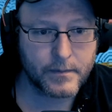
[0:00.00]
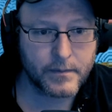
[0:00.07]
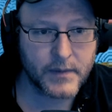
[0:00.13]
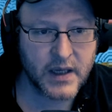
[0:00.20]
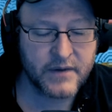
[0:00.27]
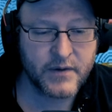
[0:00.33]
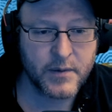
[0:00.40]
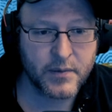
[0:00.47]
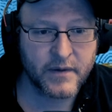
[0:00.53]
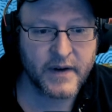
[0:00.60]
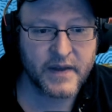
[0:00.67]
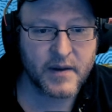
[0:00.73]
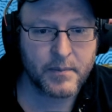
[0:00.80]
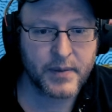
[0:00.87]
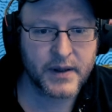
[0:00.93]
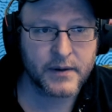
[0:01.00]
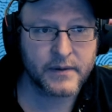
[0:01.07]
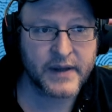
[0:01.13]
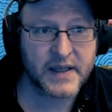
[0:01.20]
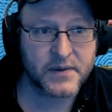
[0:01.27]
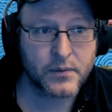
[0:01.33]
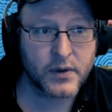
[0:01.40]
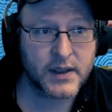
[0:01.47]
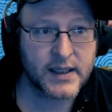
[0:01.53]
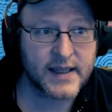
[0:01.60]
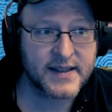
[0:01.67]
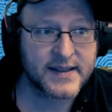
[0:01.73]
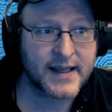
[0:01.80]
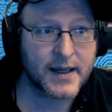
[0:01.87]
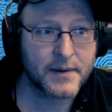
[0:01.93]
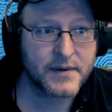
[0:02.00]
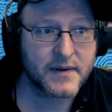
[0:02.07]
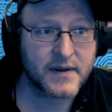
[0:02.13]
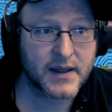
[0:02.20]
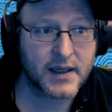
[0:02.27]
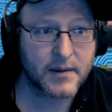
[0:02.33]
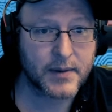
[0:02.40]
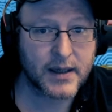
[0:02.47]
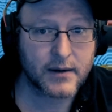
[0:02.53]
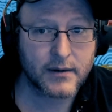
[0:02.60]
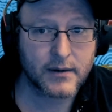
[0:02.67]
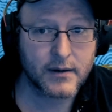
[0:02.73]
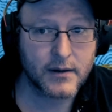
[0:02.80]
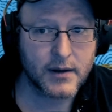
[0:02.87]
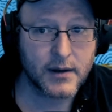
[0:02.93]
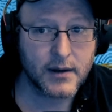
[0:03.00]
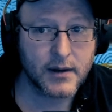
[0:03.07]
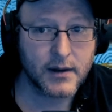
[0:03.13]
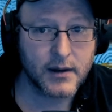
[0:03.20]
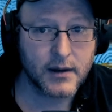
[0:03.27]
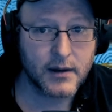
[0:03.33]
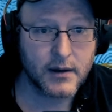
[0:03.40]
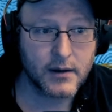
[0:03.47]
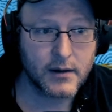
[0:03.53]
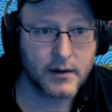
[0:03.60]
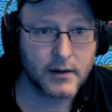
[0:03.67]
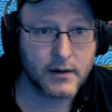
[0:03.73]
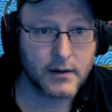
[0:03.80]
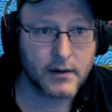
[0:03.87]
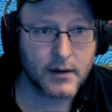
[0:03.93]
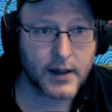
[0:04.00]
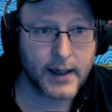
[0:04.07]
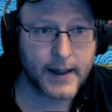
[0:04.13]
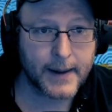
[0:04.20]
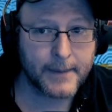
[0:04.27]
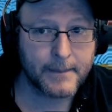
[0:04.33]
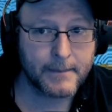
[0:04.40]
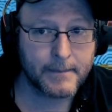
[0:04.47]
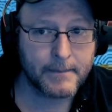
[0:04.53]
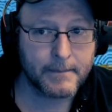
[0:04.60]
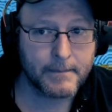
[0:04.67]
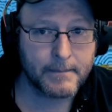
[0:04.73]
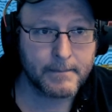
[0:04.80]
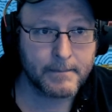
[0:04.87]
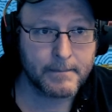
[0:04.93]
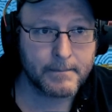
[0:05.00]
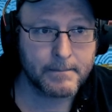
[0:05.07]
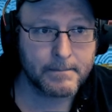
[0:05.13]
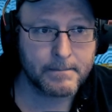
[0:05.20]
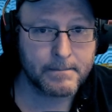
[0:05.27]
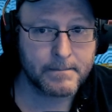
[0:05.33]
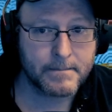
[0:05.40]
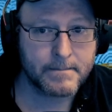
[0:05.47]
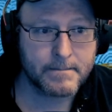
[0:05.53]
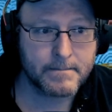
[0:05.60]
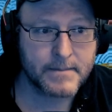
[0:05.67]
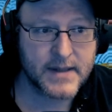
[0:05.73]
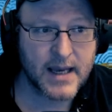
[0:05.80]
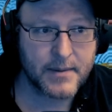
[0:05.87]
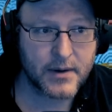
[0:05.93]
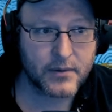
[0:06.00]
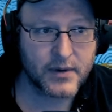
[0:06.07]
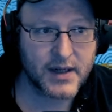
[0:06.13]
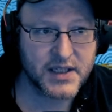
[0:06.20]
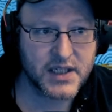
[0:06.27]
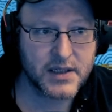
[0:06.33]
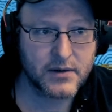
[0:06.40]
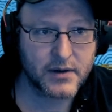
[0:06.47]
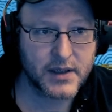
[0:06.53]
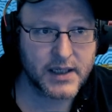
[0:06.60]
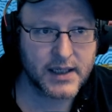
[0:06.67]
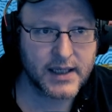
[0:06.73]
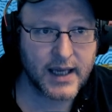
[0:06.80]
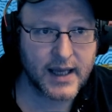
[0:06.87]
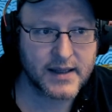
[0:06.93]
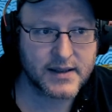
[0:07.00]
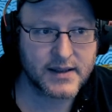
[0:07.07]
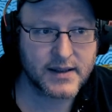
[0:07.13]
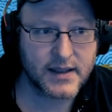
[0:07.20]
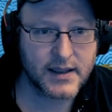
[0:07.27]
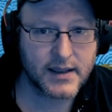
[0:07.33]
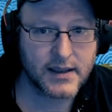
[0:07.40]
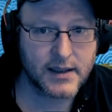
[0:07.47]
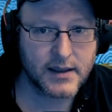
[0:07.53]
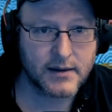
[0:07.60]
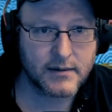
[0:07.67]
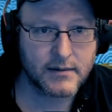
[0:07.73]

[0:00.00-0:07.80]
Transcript: If we prevent the build, that's one less town to think about. Um, damn it, we're actually not going to get the...